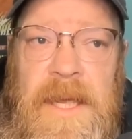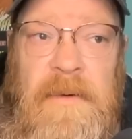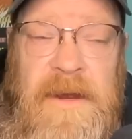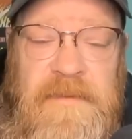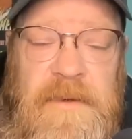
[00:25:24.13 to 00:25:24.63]

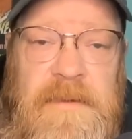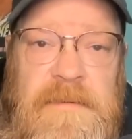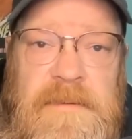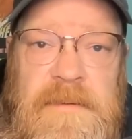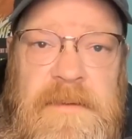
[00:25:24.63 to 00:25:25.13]

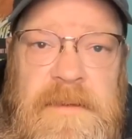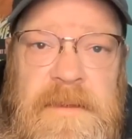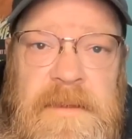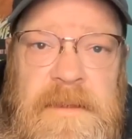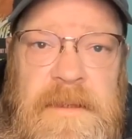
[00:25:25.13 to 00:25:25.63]
However,
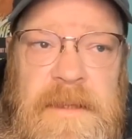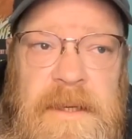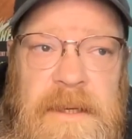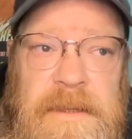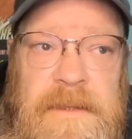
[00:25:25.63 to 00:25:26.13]

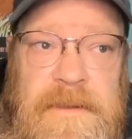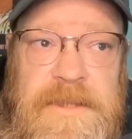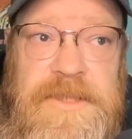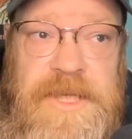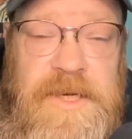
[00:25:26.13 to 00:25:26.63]
uh, there
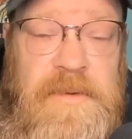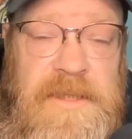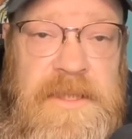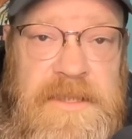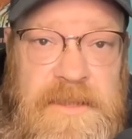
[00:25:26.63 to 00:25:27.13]
is
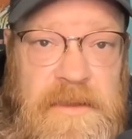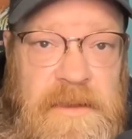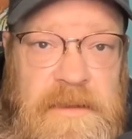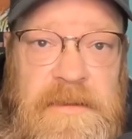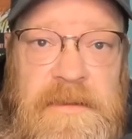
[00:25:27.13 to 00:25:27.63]
genuine
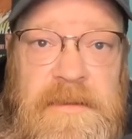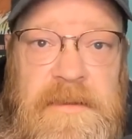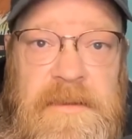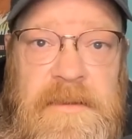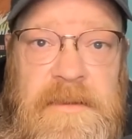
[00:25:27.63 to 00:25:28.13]
concern
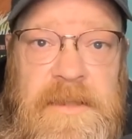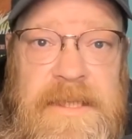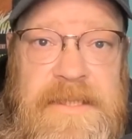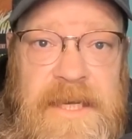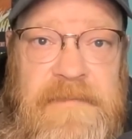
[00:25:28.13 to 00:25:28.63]

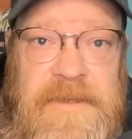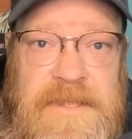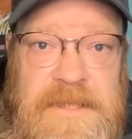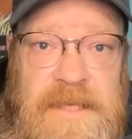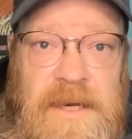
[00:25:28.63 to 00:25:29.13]
in San
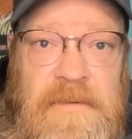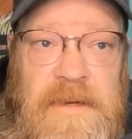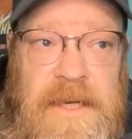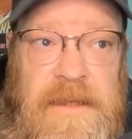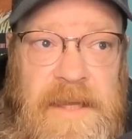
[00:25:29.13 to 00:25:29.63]
Francisco
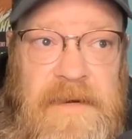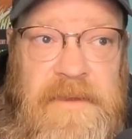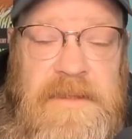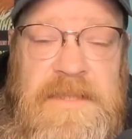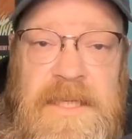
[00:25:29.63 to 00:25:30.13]
and a lot
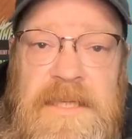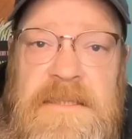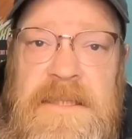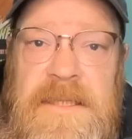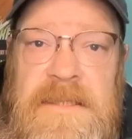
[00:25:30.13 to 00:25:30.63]
of other
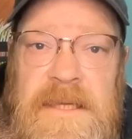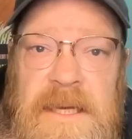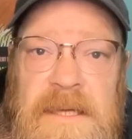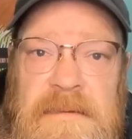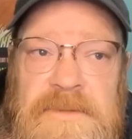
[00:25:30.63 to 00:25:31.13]
cities that
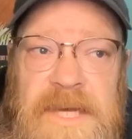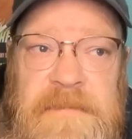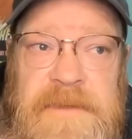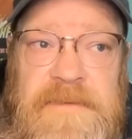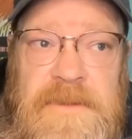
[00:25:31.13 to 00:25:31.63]
uh,
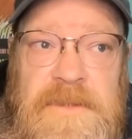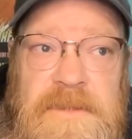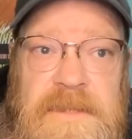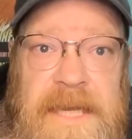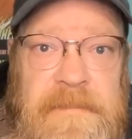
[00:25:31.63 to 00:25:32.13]

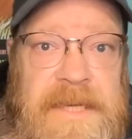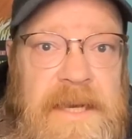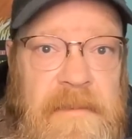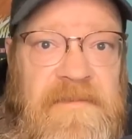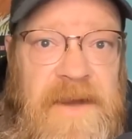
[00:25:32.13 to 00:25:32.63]
shoplifters can
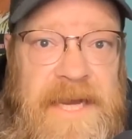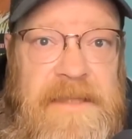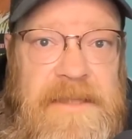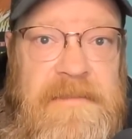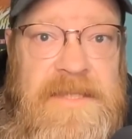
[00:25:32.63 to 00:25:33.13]
become
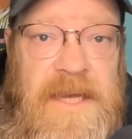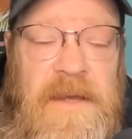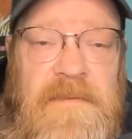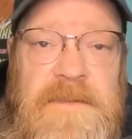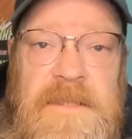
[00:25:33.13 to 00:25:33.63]
violent
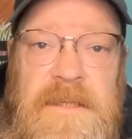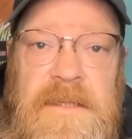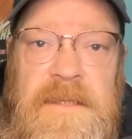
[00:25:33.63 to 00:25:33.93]
themselves.